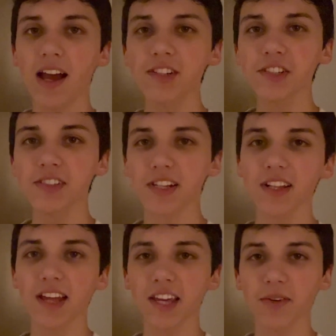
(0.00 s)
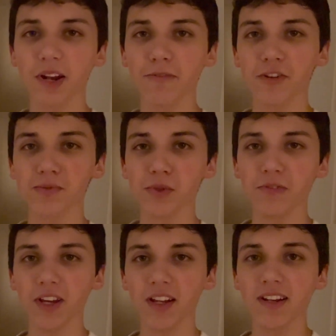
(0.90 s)
I actually didn't like it when I first moved
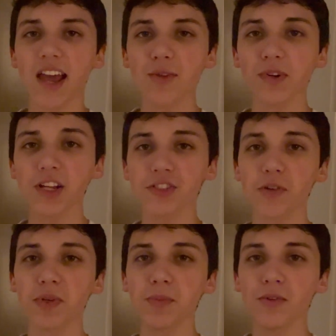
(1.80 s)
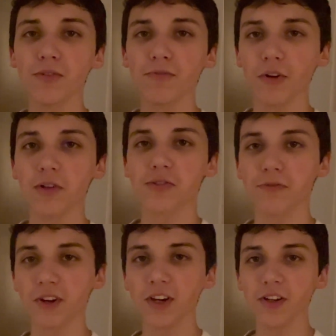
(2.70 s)
in. And when I showed people photos or
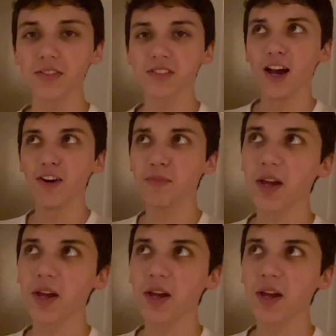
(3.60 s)
videos of my